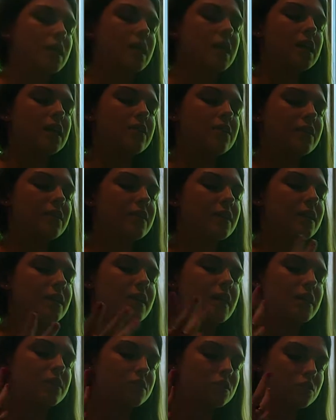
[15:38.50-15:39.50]
anything that
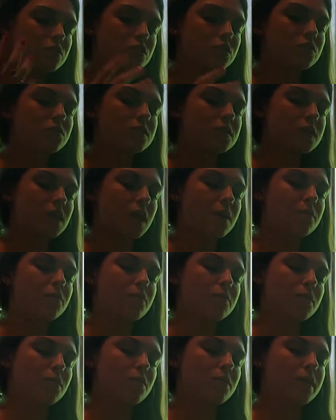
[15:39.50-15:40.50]
allows you to escape
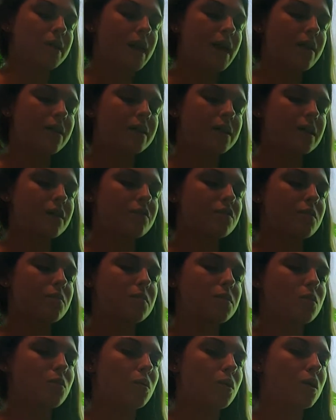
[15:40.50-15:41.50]
from your reality, from
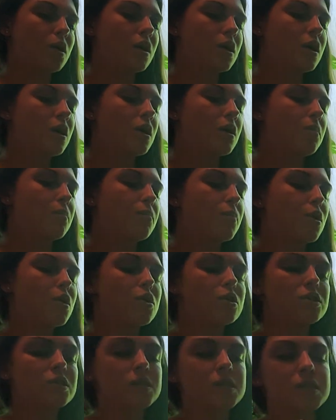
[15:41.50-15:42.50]
your
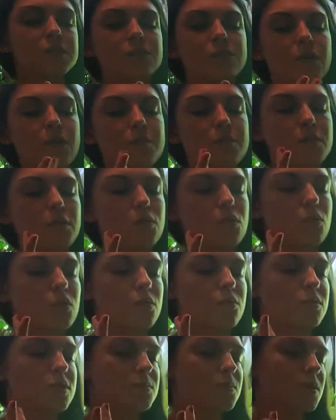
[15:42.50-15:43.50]
burdens, from your
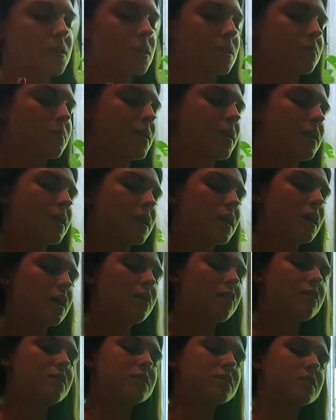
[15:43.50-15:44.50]

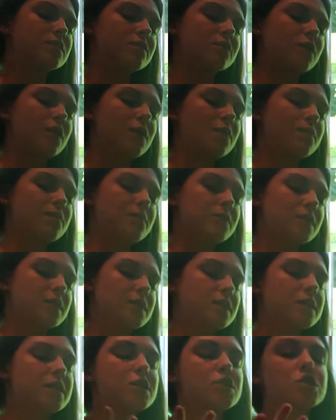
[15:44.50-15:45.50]
responsibilities, from the
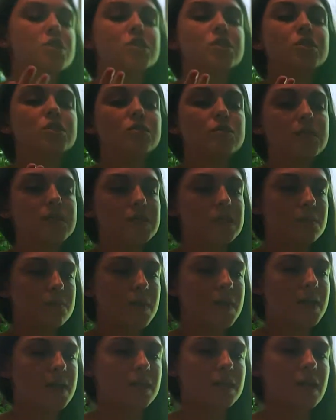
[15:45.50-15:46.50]
decisions you need to
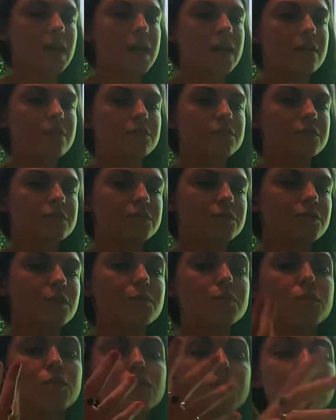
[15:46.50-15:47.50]
make in life,
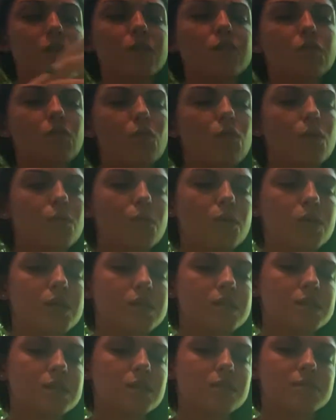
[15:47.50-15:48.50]
from moving forward
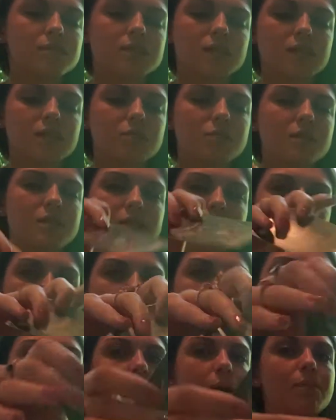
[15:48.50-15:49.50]
in some sense, because that's
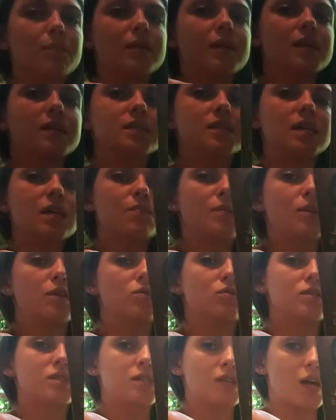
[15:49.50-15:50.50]
what's happening. It's keeping
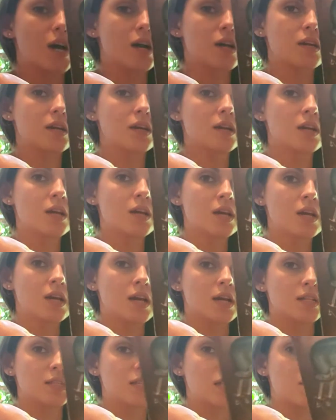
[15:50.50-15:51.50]
you stuck.
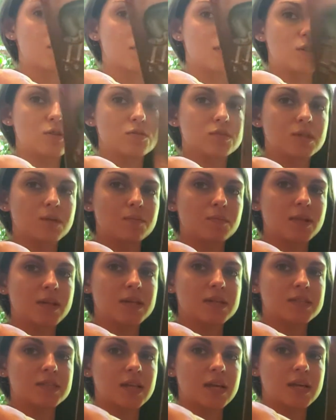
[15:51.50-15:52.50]
And it's keeping you
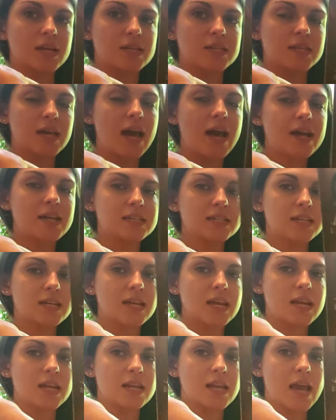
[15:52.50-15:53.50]
someplace that is
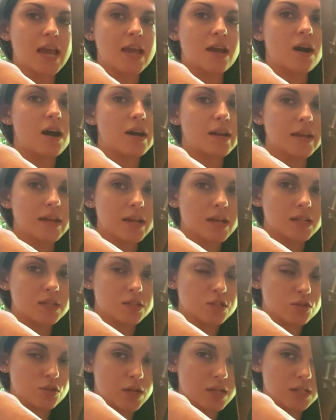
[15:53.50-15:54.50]
hectic and chaotic and
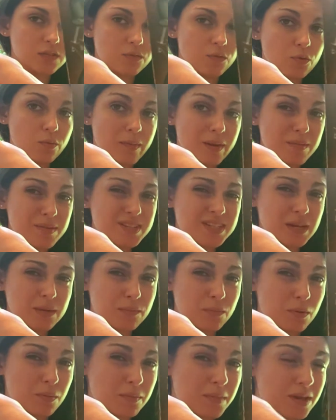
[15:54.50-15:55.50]
stressful, maybe
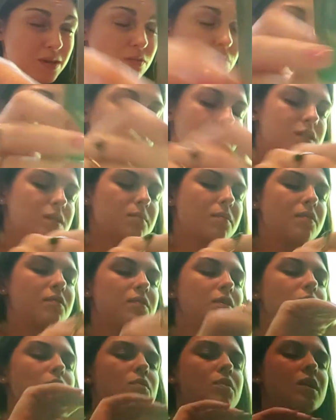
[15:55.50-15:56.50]
temperamental for some of
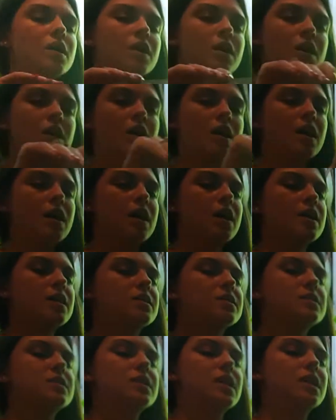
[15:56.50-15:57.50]
you,
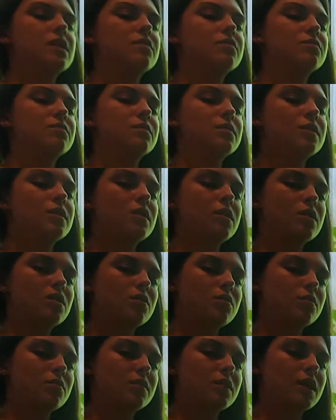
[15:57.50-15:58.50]
instead of, you
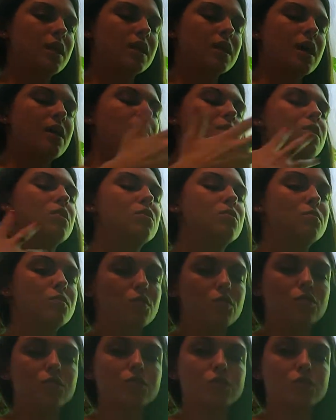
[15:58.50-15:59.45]
know, allowing you to move